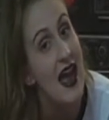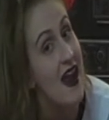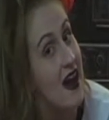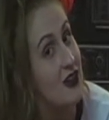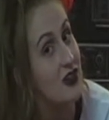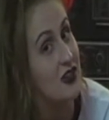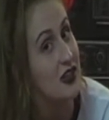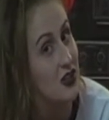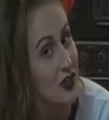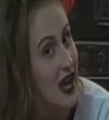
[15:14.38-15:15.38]
And I'll
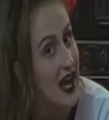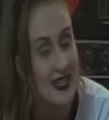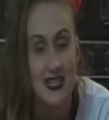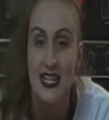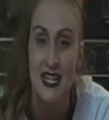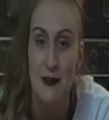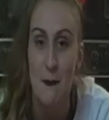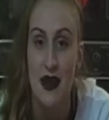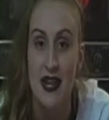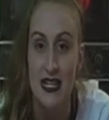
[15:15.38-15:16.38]
see you guys
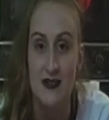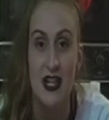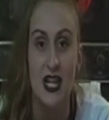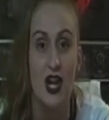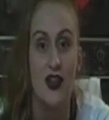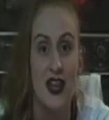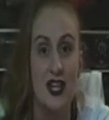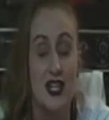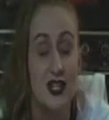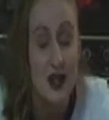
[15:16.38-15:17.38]
in my next video.
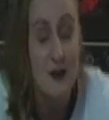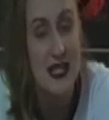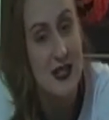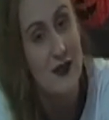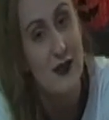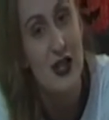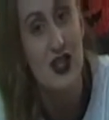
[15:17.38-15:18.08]
Thank you so much for